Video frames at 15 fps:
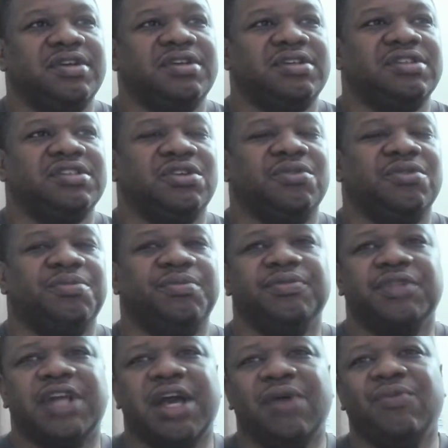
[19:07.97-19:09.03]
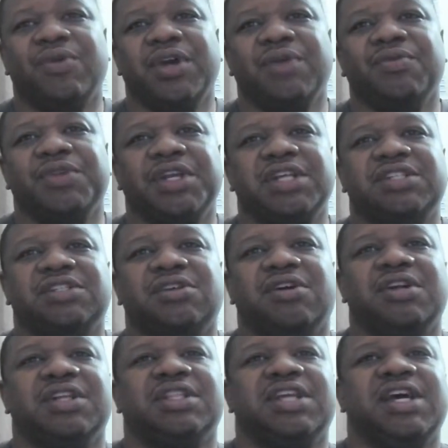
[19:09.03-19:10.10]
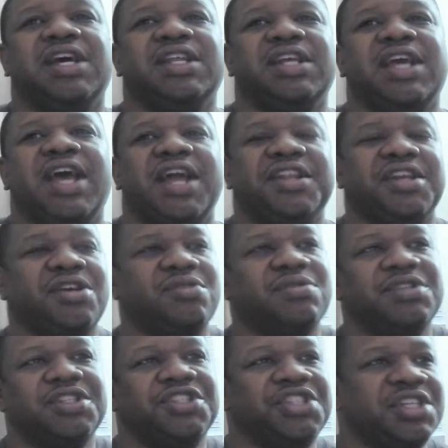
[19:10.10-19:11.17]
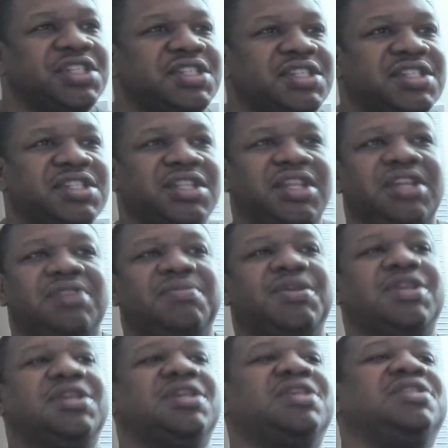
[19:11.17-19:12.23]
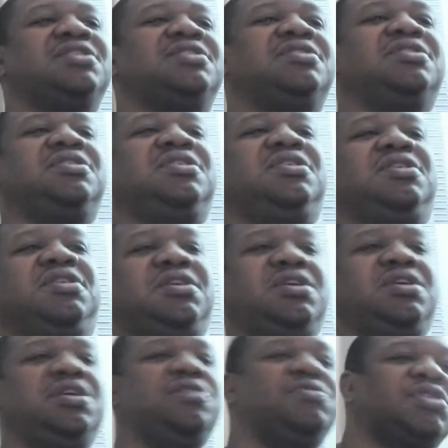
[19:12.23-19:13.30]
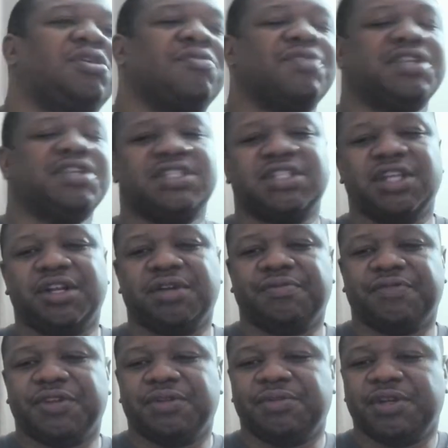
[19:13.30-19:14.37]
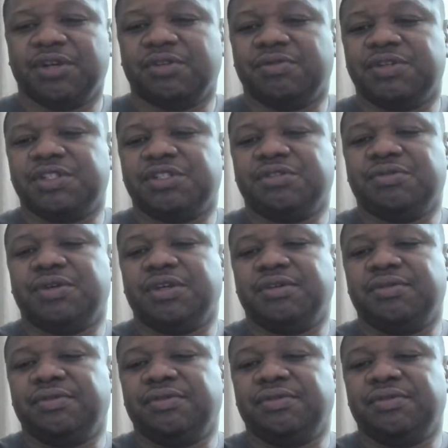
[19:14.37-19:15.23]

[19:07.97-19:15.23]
So that way, when they started that, they had to go into Justice League because it was already set up for them to go into it.